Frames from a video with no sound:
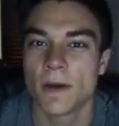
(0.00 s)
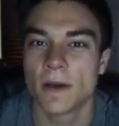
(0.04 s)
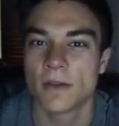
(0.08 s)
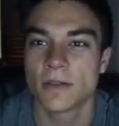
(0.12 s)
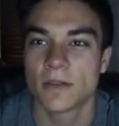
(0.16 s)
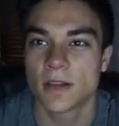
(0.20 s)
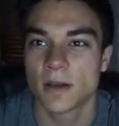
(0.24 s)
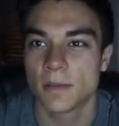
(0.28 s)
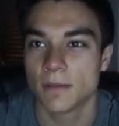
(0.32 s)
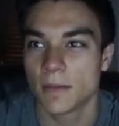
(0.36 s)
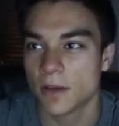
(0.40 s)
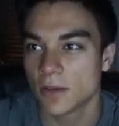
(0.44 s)

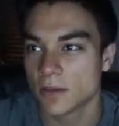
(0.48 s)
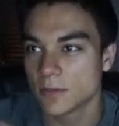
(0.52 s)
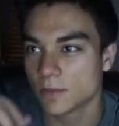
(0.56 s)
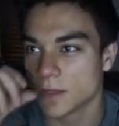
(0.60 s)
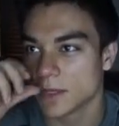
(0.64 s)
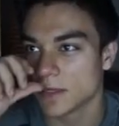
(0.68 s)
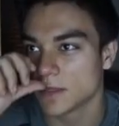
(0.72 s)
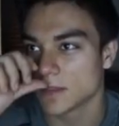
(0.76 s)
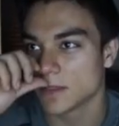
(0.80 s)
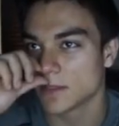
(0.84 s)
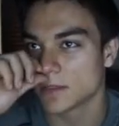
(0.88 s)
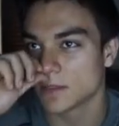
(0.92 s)
pound dumbbells
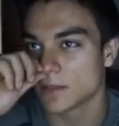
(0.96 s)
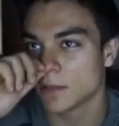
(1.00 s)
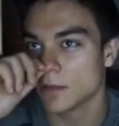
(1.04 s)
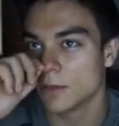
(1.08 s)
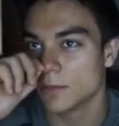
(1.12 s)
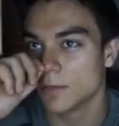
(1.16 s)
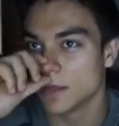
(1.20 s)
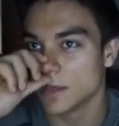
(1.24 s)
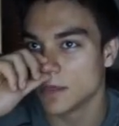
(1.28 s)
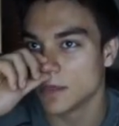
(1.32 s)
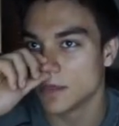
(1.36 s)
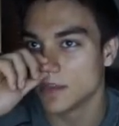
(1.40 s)
because it's a
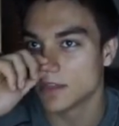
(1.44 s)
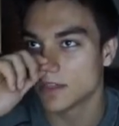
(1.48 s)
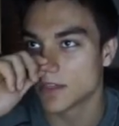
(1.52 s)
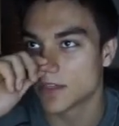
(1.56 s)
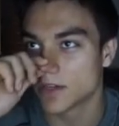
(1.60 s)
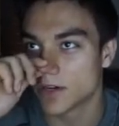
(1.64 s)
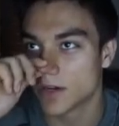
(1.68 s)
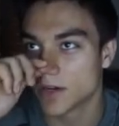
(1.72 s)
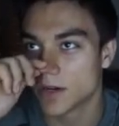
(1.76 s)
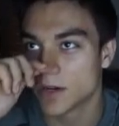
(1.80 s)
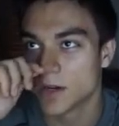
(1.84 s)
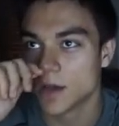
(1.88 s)
little bit
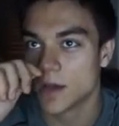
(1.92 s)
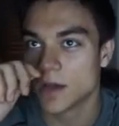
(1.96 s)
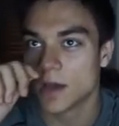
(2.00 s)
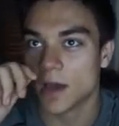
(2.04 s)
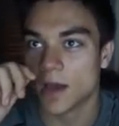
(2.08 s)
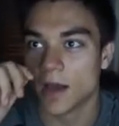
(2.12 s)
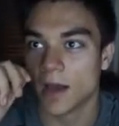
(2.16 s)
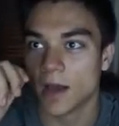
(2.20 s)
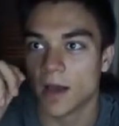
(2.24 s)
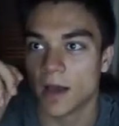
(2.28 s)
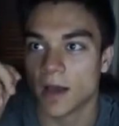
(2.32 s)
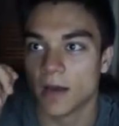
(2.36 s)
easier.
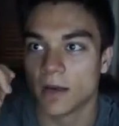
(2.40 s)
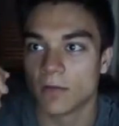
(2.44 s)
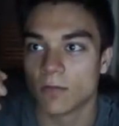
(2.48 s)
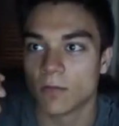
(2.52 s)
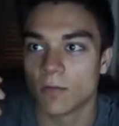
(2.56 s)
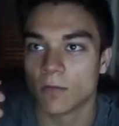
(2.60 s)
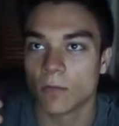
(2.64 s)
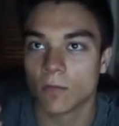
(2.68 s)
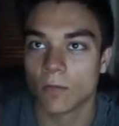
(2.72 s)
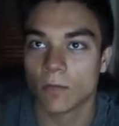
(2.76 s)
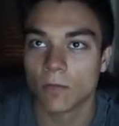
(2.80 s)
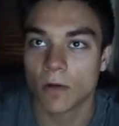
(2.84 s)

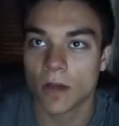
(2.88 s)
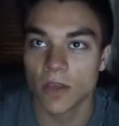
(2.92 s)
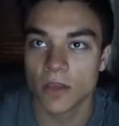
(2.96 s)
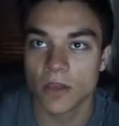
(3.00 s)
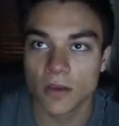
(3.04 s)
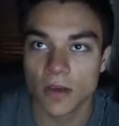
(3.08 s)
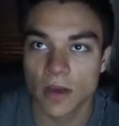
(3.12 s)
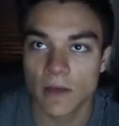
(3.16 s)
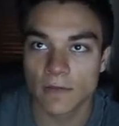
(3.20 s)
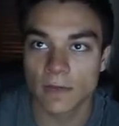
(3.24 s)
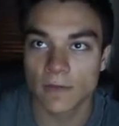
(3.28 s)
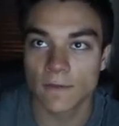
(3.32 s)
And what
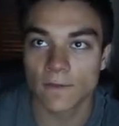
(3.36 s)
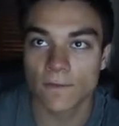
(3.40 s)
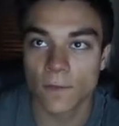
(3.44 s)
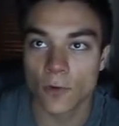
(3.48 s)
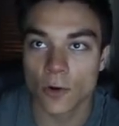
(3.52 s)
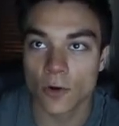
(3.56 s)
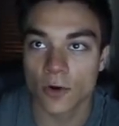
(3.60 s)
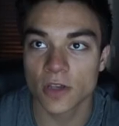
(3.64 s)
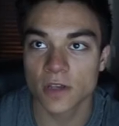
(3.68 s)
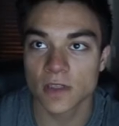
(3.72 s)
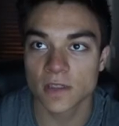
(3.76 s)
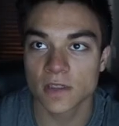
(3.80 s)
you have to
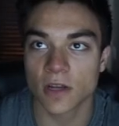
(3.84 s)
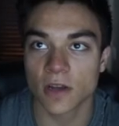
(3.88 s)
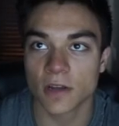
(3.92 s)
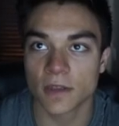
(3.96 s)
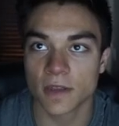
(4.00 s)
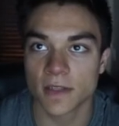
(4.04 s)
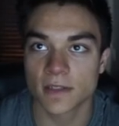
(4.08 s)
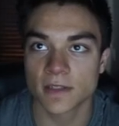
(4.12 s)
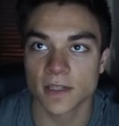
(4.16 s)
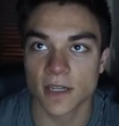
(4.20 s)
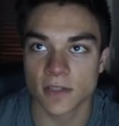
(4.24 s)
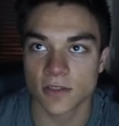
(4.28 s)
focus
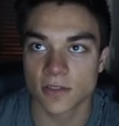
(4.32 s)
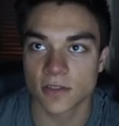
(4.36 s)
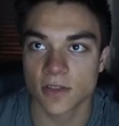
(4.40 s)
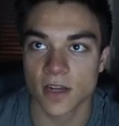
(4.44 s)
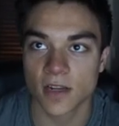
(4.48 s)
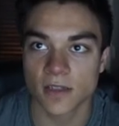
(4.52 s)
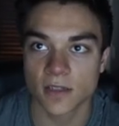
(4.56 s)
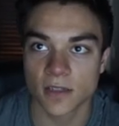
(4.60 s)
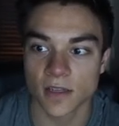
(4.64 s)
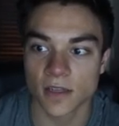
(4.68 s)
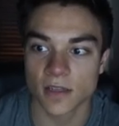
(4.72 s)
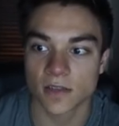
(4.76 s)
on this
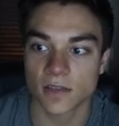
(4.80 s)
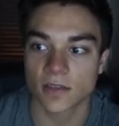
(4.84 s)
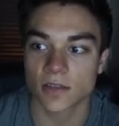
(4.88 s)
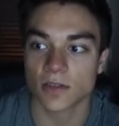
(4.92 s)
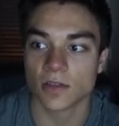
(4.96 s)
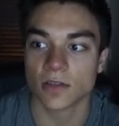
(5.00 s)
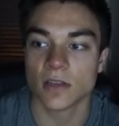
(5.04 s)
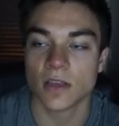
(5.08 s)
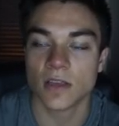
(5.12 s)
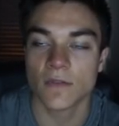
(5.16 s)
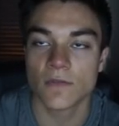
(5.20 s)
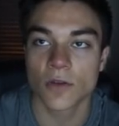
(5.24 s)
exercise is
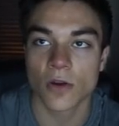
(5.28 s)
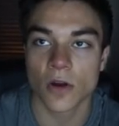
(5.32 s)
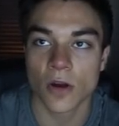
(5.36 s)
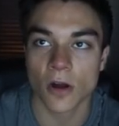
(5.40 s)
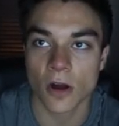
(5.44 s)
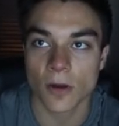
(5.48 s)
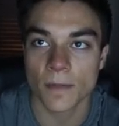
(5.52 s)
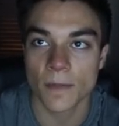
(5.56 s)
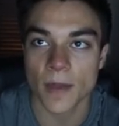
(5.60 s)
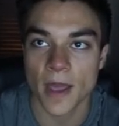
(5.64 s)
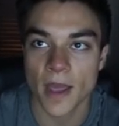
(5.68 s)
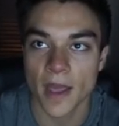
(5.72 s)
to leave your
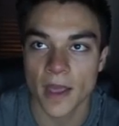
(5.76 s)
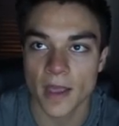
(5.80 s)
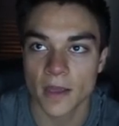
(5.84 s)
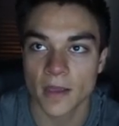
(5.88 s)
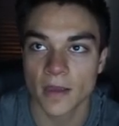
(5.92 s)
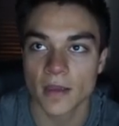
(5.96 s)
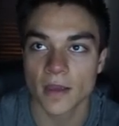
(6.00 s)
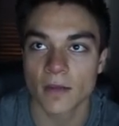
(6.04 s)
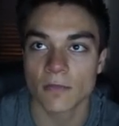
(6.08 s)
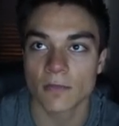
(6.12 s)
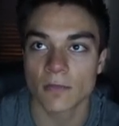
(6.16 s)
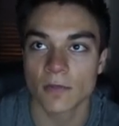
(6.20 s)
arm
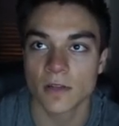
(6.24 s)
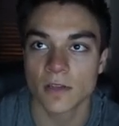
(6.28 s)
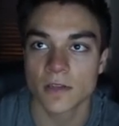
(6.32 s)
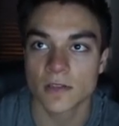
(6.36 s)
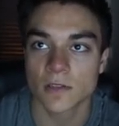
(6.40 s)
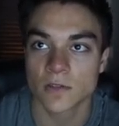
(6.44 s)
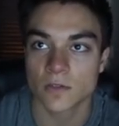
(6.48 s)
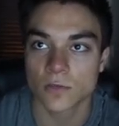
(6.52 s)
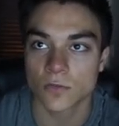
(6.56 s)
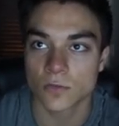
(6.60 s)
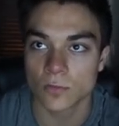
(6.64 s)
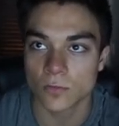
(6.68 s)
hanging and really
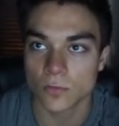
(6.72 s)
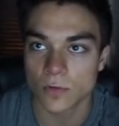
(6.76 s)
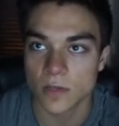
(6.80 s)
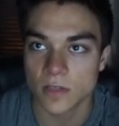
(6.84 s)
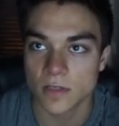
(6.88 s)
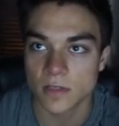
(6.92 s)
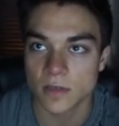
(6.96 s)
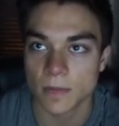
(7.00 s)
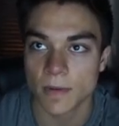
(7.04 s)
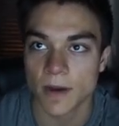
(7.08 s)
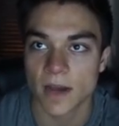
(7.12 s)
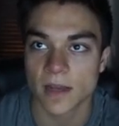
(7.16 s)

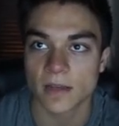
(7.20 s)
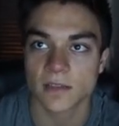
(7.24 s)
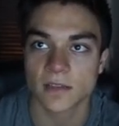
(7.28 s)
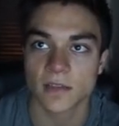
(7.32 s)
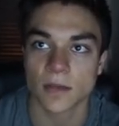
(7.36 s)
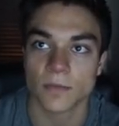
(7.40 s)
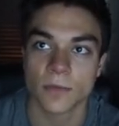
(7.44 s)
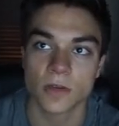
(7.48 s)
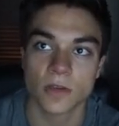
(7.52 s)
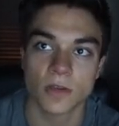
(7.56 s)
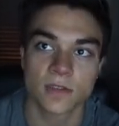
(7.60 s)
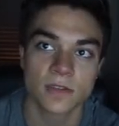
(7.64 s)
squeeze the
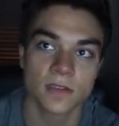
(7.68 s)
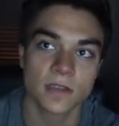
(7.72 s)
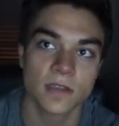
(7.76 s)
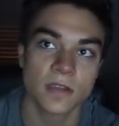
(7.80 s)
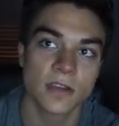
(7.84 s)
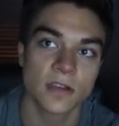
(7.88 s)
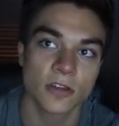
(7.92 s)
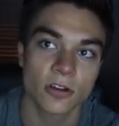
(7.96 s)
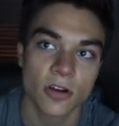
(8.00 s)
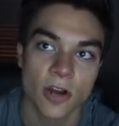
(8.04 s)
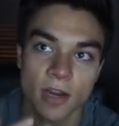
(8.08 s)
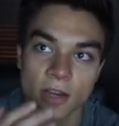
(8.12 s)
bicep. You can
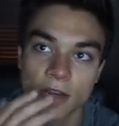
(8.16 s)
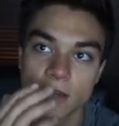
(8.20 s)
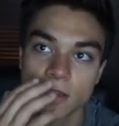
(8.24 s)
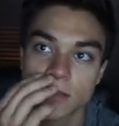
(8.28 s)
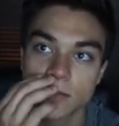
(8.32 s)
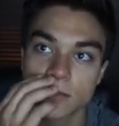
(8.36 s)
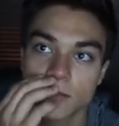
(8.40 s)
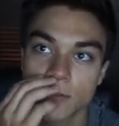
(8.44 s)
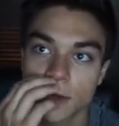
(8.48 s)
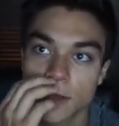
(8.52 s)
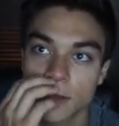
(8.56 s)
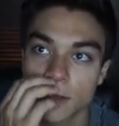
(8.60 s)
see here I
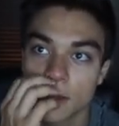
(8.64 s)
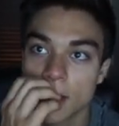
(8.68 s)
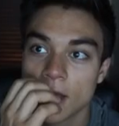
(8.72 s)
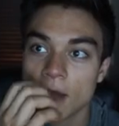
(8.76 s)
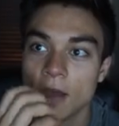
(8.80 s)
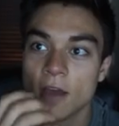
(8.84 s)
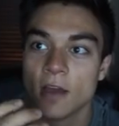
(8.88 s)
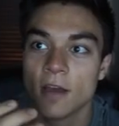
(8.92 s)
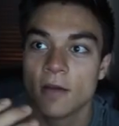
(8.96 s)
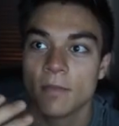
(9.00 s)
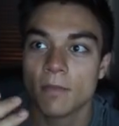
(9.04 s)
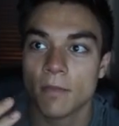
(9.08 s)
need to bring
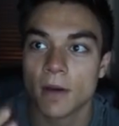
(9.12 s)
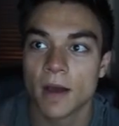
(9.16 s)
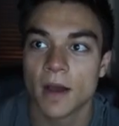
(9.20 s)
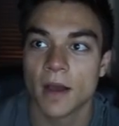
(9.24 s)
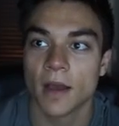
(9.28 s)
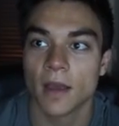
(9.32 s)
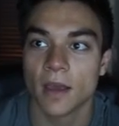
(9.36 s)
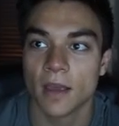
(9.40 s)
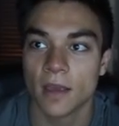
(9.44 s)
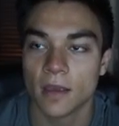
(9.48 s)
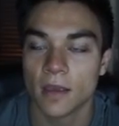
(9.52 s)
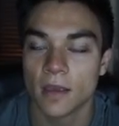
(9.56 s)

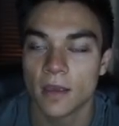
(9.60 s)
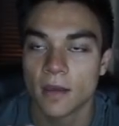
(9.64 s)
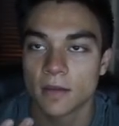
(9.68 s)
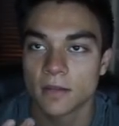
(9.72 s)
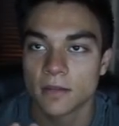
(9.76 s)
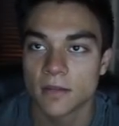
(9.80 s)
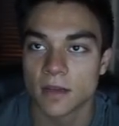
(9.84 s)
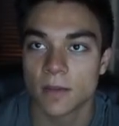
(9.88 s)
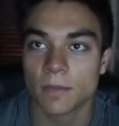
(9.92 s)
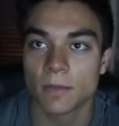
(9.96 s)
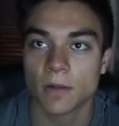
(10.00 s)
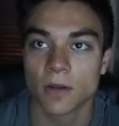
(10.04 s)
my
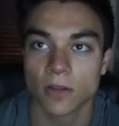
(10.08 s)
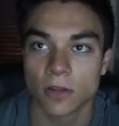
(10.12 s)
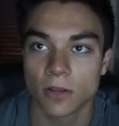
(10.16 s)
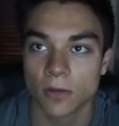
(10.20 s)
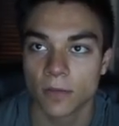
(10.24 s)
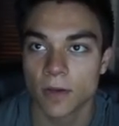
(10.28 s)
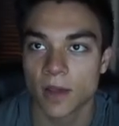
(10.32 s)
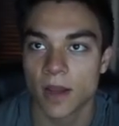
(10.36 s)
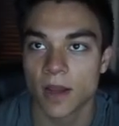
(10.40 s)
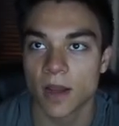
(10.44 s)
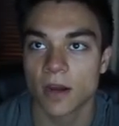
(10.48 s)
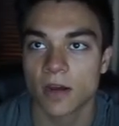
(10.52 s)
dumbbell a
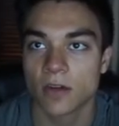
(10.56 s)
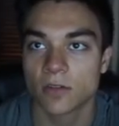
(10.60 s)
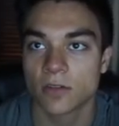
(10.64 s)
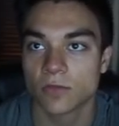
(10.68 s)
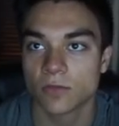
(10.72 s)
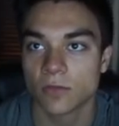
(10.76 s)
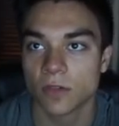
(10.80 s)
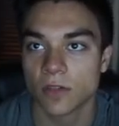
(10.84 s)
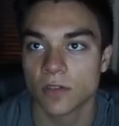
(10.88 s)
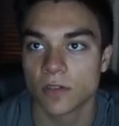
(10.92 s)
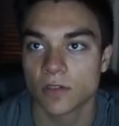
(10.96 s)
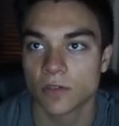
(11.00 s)
little bit higher
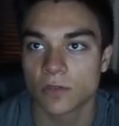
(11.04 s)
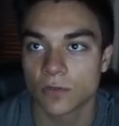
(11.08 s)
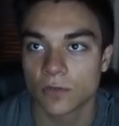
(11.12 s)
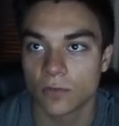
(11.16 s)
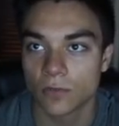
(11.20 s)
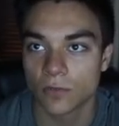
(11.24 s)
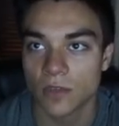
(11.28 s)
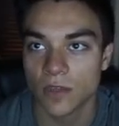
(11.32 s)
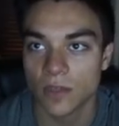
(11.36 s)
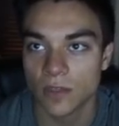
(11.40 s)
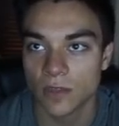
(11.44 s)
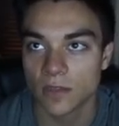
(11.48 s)
to really
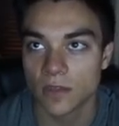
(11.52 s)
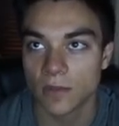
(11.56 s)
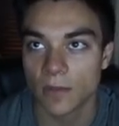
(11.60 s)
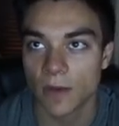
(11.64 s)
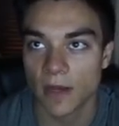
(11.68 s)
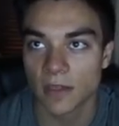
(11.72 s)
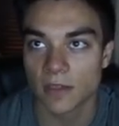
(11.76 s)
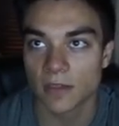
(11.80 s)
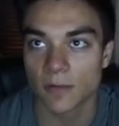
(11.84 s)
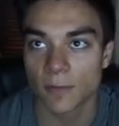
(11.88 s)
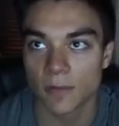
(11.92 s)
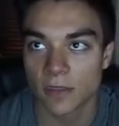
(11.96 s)
squeeze the
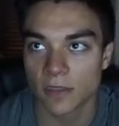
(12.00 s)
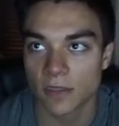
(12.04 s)
bicep